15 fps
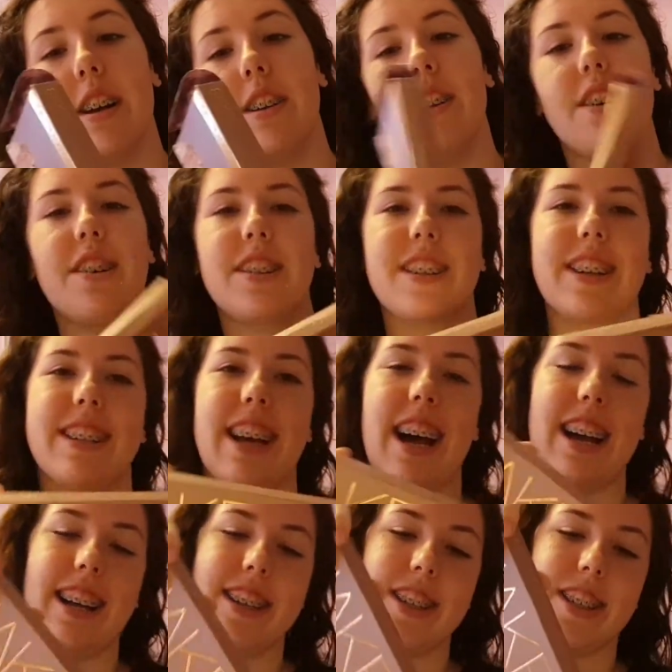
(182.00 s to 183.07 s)
No, it's because I
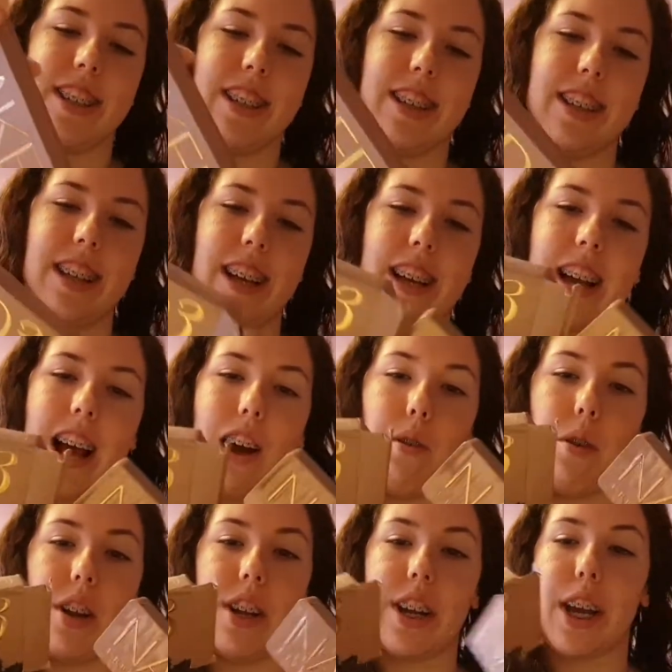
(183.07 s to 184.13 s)

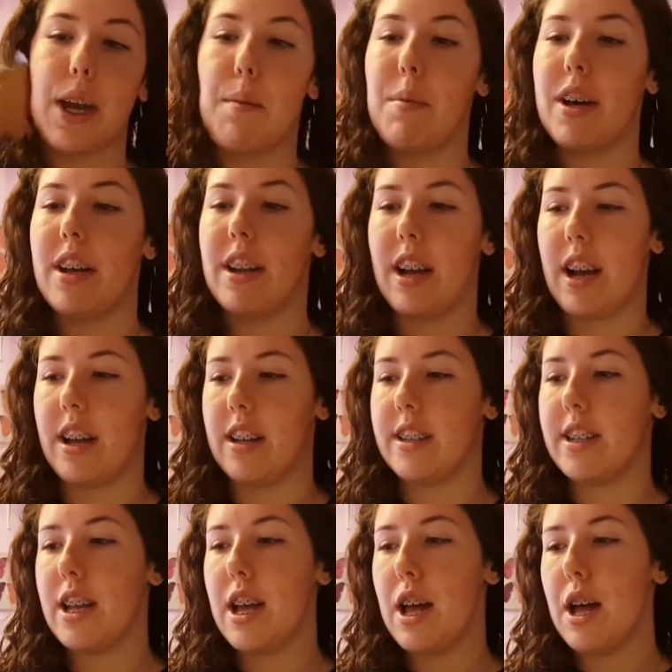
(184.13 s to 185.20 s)
want to keep it
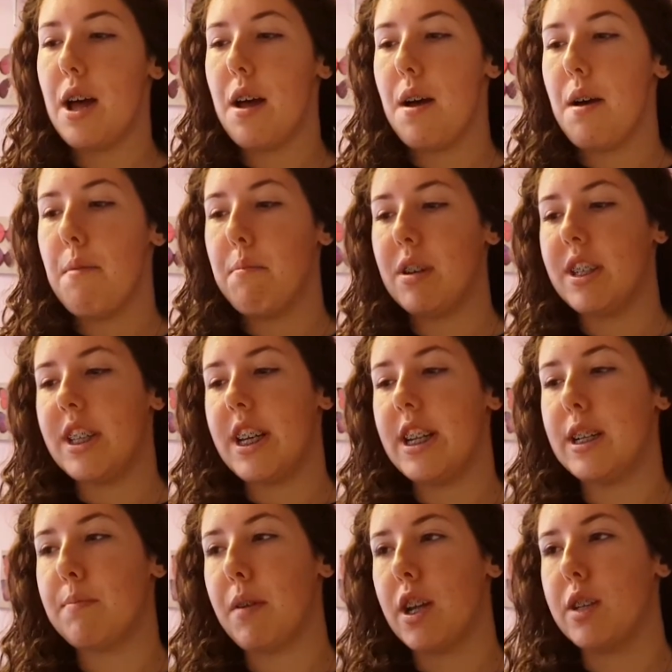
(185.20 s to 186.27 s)
as pristine
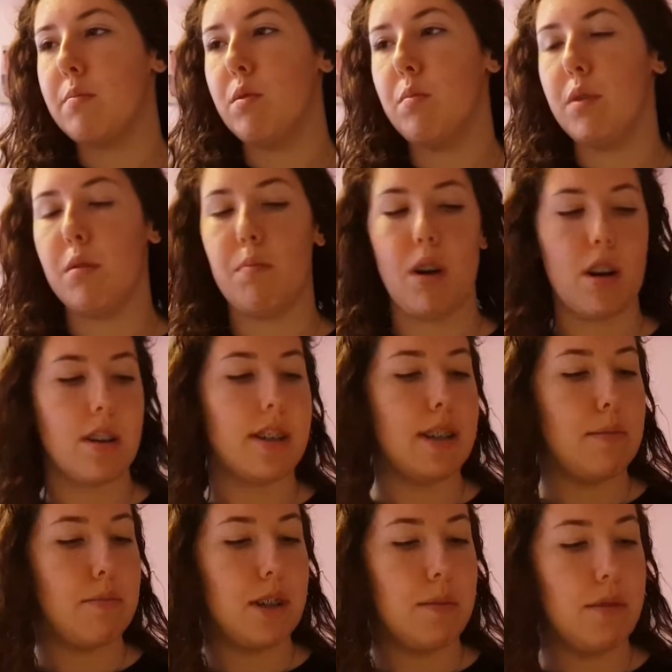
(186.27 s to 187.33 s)
as possible, but the box is
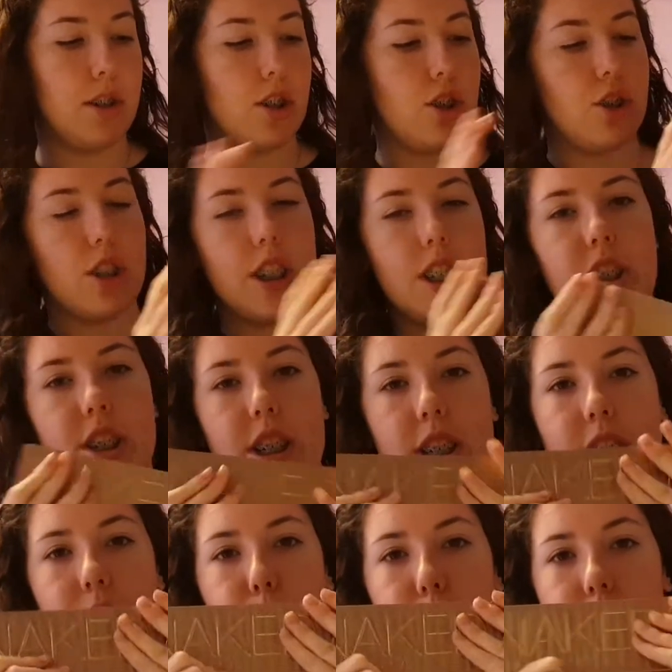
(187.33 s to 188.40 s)
pretty much trashed now.